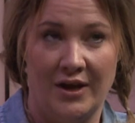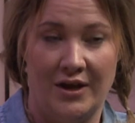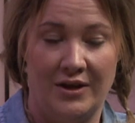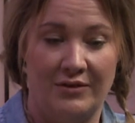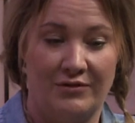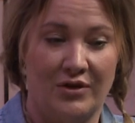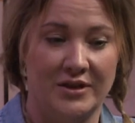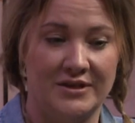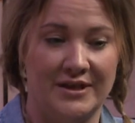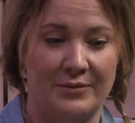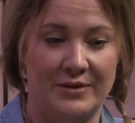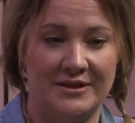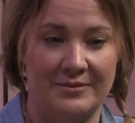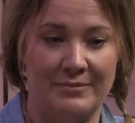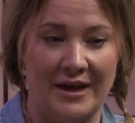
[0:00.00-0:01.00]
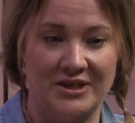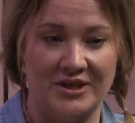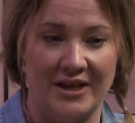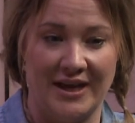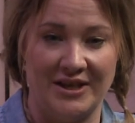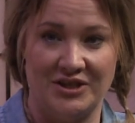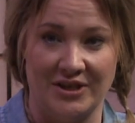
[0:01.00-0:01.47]
You've got someone's
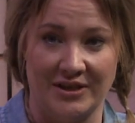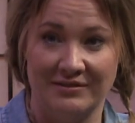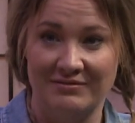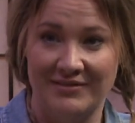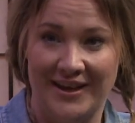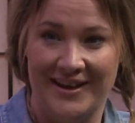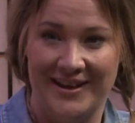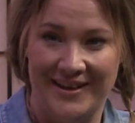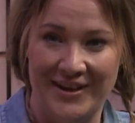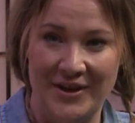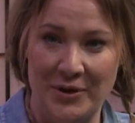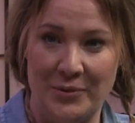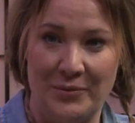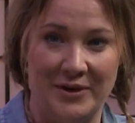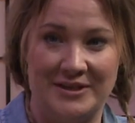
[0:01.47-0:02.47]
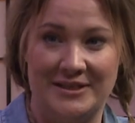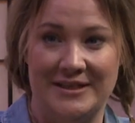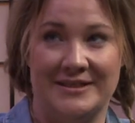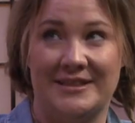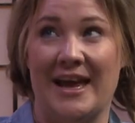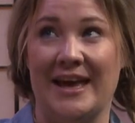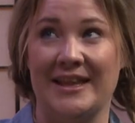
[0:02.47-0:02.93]
imagination, which
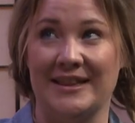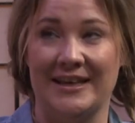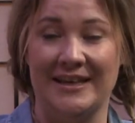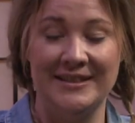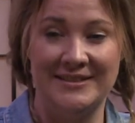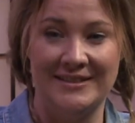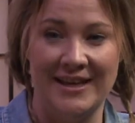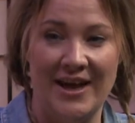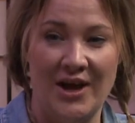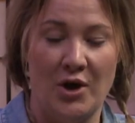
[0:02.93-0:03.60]
is endless,